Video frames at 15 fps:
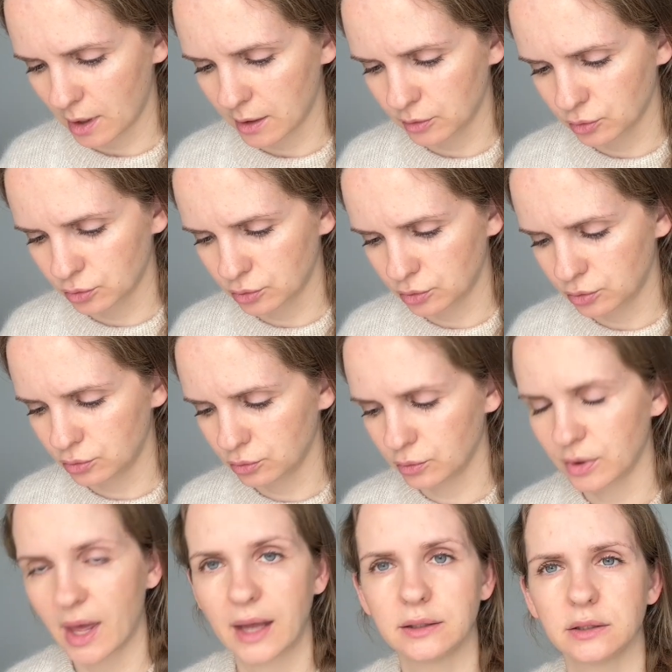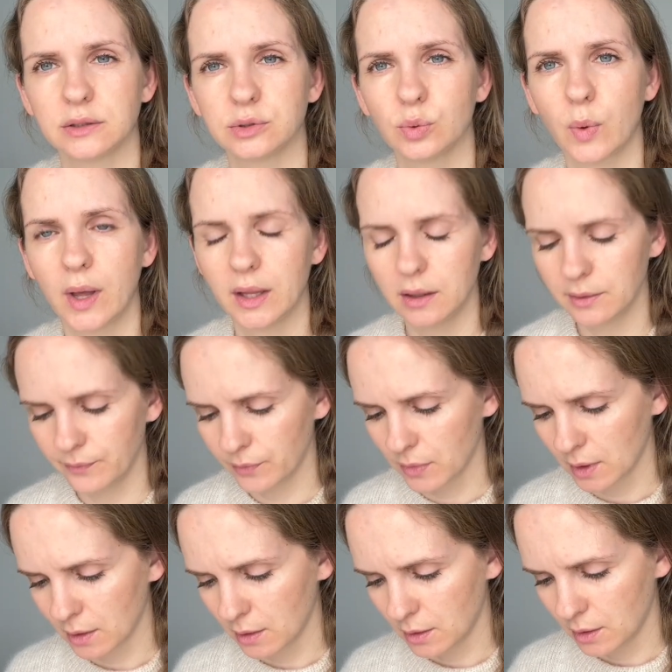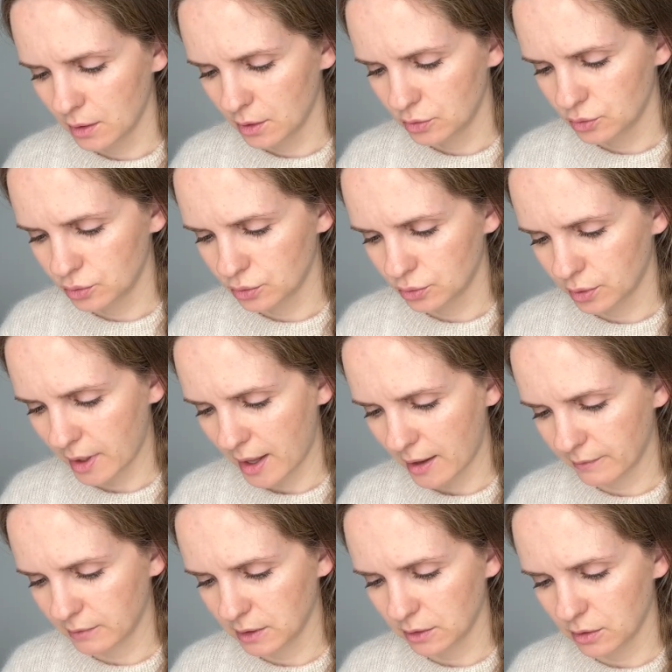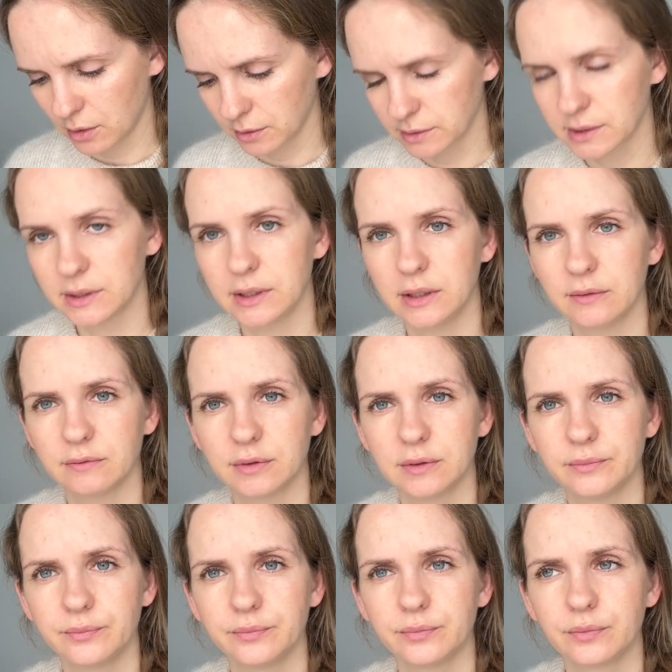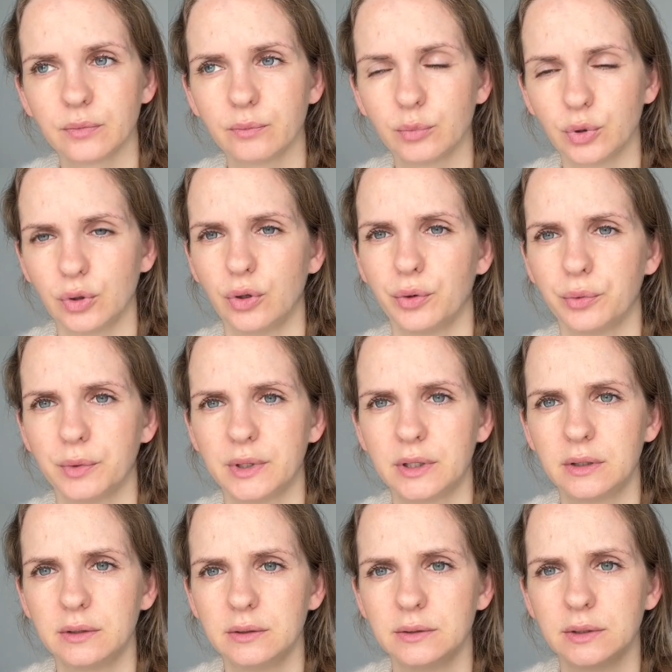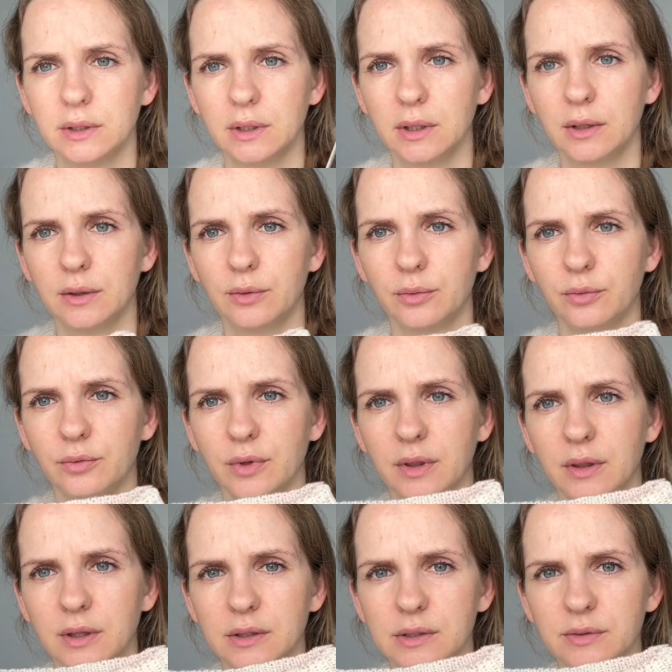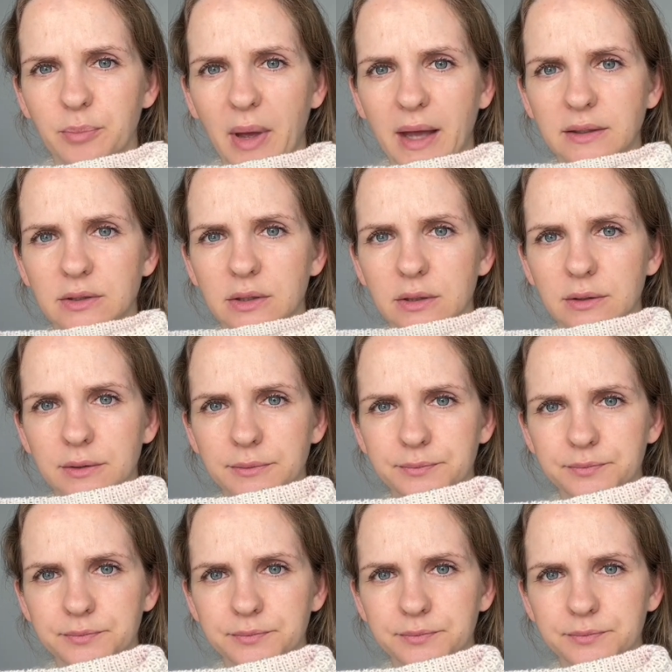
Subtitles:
could do that as well, to have a long sleeve pullover with this pattern.